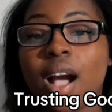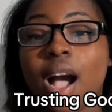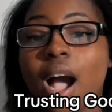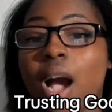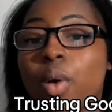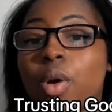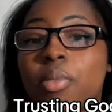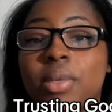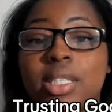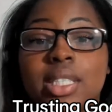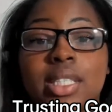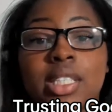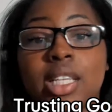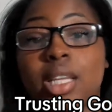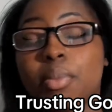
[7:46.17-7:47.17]
I would be
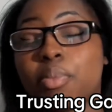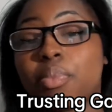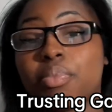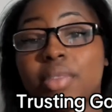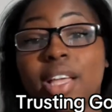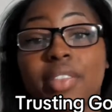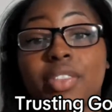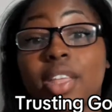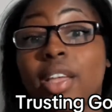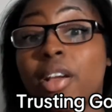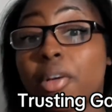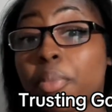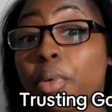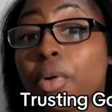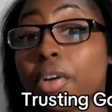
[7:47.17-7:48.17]
asleep at the
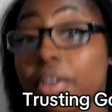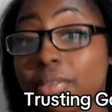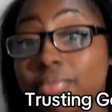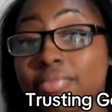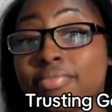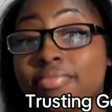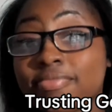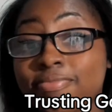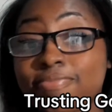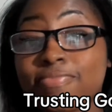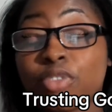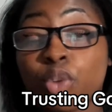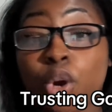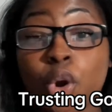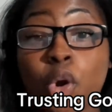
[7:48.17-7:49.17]
airport
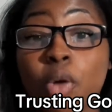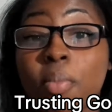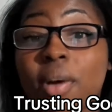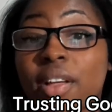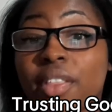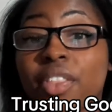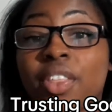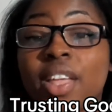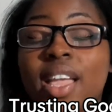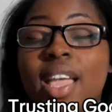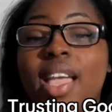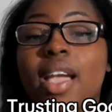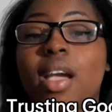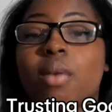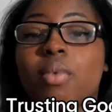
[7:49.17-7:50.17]
for a whole month.
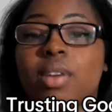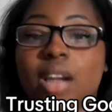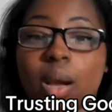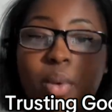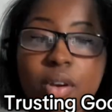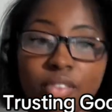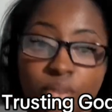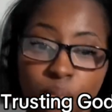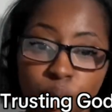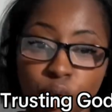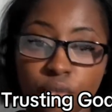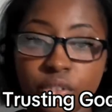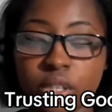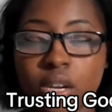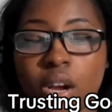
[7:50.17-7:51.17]
And when I would
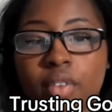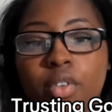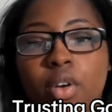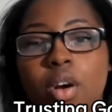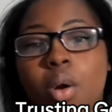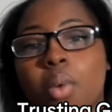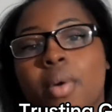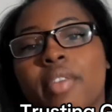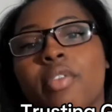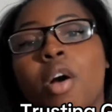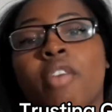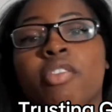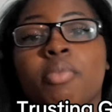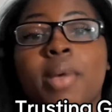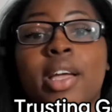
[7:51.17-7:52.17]
remove the cover off
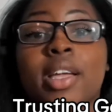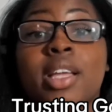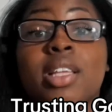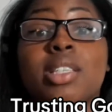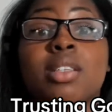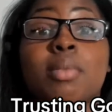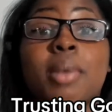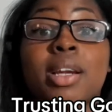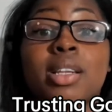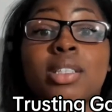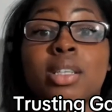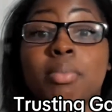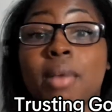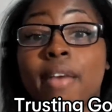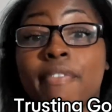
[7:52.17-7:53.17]
of my head, somebody's
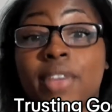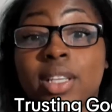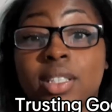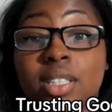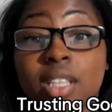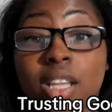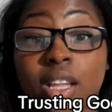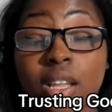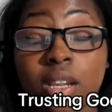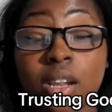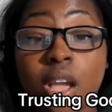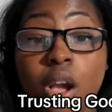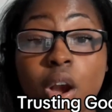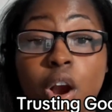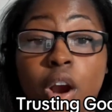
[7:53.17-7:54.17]
in my face saying,
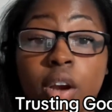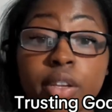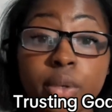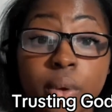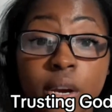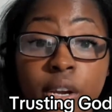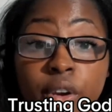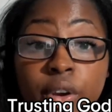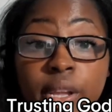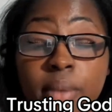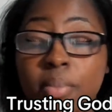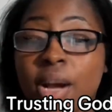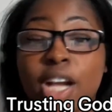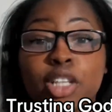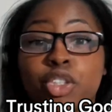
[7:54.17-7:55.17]
Are you hungry?
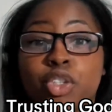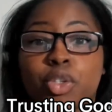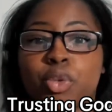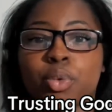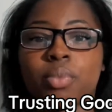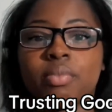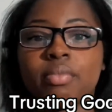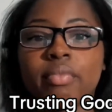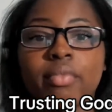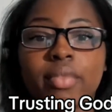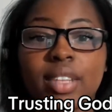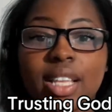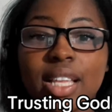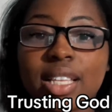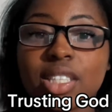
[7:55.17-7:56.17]
Mind you,
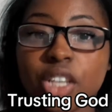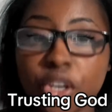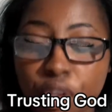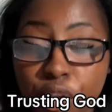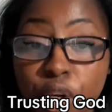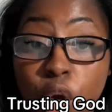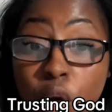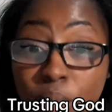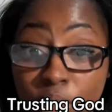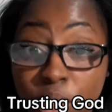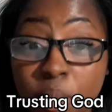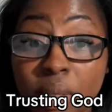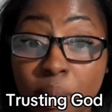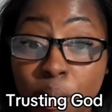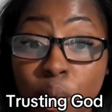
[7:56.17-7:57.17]
it's other homeless
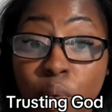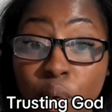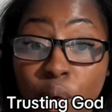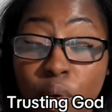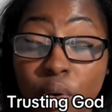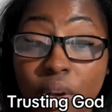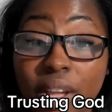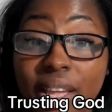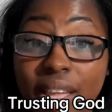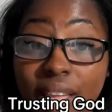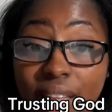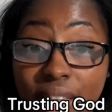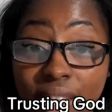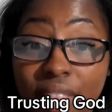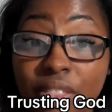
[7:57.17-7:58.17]
people
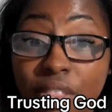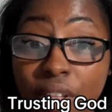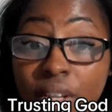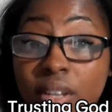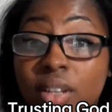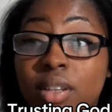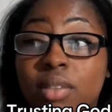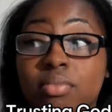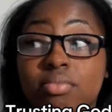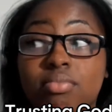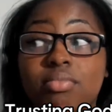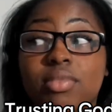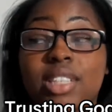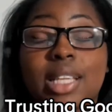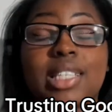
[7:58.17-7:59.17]
in the
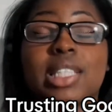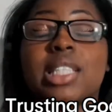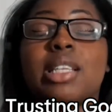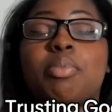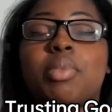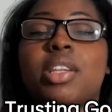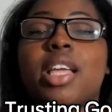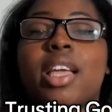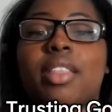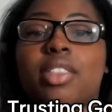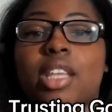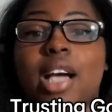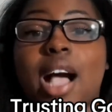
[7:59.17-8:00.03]
that's sleeping at the